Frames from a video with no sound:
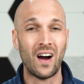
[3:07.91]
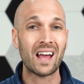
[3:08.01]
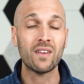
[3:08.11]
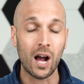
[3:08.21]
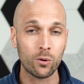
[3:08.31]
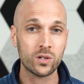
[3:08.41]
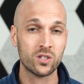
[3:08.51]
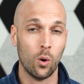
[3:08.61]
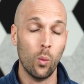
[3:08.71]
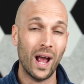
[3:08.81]
five
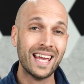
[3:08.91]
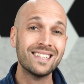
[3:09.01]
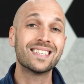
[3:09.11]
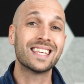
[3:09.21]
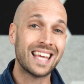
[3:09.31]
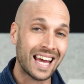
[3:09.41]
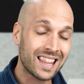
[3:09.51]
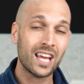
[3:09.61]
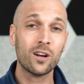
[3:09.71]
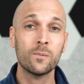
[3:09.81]
hours away to get
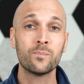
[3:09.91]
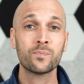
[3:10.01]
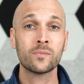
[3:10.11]
there,